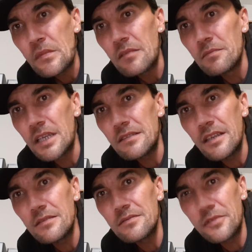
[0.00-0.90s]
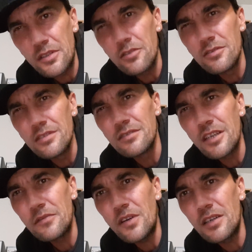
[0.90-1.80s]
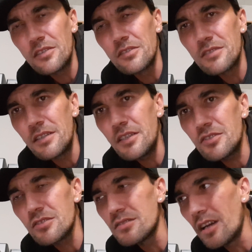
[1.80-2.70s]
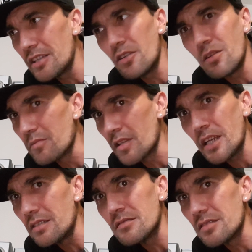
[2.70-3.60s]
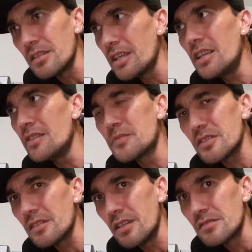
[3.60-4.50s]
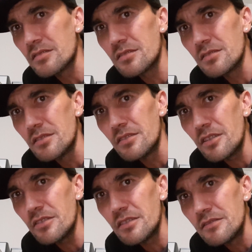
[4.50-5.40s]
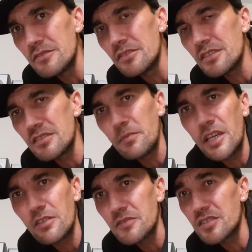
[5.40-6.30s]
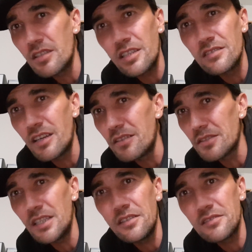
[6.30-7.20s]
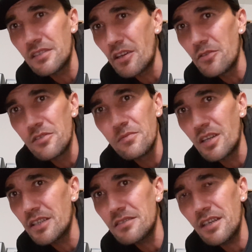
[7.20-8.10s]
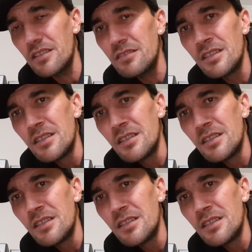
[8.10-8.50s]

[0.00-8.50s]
Make that whanaunga, that whānau connection. I know I'm related to heaps of cunts, you know, and it's a matter of sitting down, getting to know them like that.